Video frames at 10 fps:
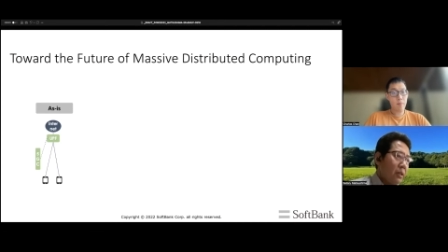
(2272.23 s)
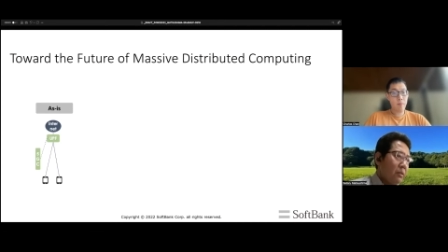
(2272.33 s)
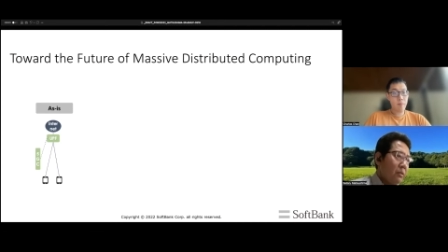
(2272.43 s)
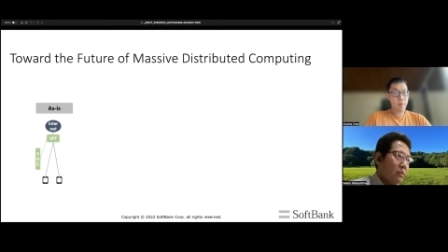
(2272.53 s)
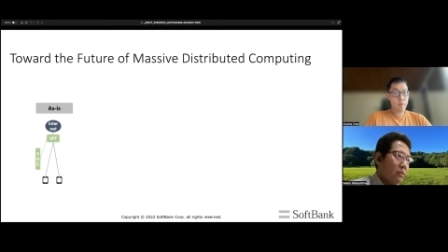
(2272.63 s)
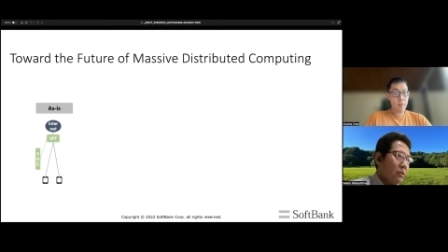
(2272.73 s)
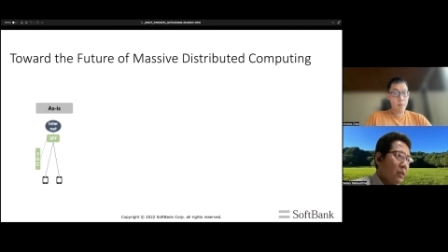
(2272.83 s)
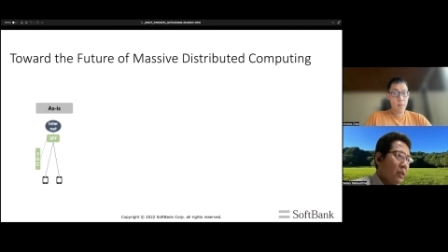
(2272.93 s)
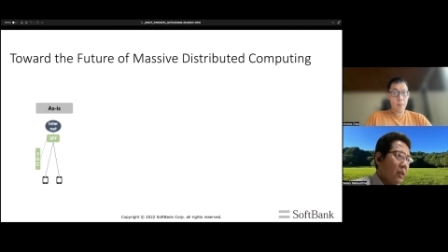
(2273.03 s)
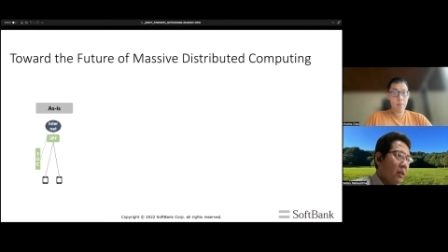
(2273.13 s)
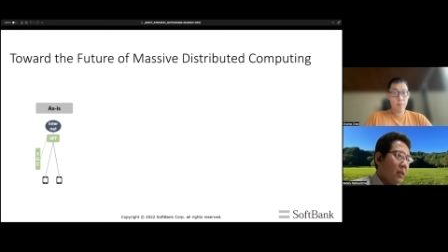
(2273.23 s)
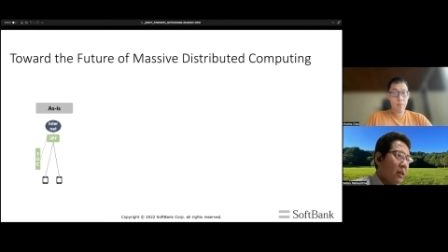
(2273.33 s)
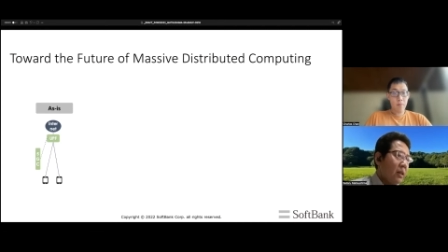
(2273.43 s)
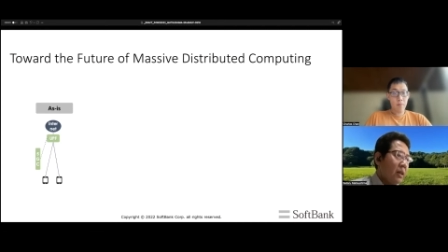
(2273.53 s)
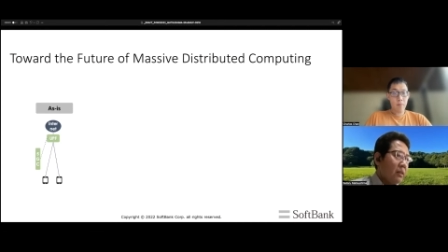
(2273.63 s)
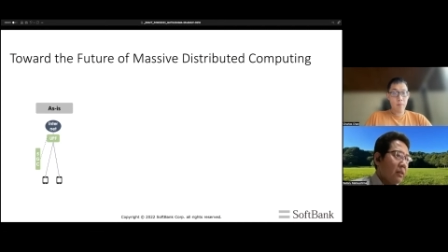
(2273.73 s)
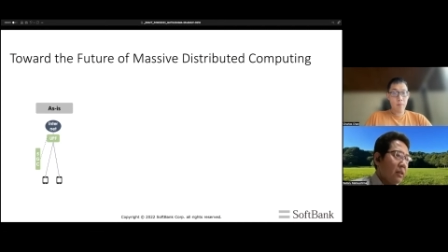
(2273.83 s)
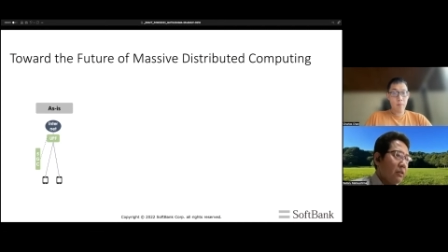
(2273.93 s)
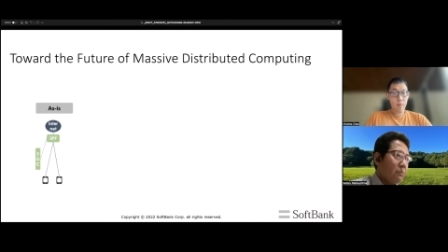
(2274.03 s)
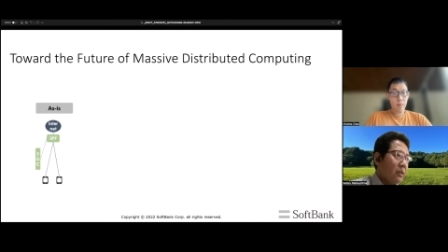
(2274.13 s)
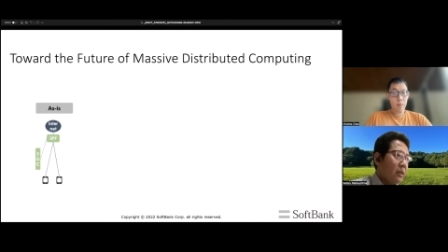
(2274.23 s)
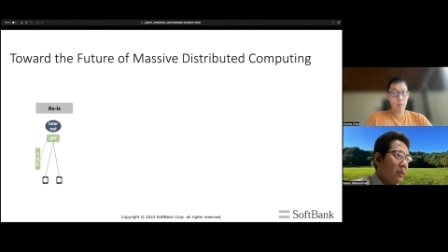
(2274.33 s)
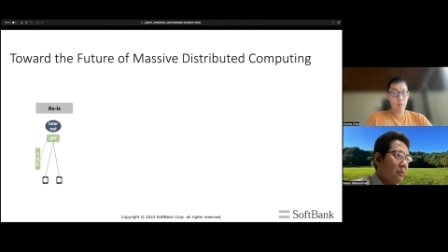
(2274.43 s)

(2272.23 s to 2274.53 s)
through the Anchor UPF